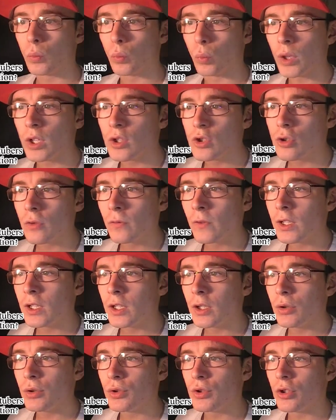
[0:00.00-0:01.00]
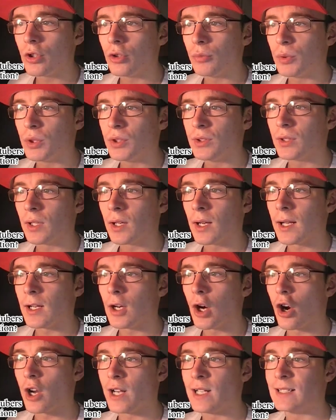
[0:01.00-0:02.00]
Which other YouTubers are
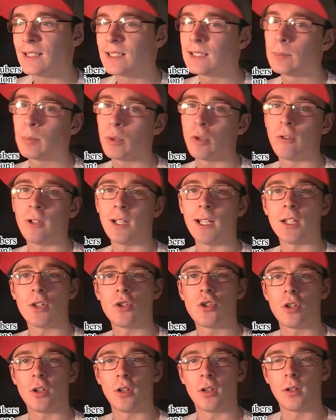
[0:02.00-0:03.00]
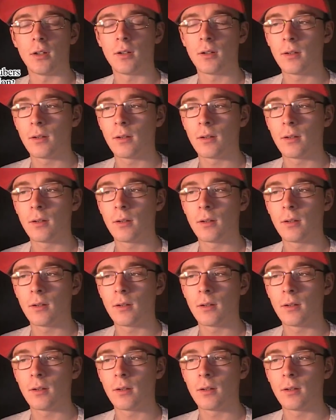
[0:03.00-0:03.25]
your inspiration?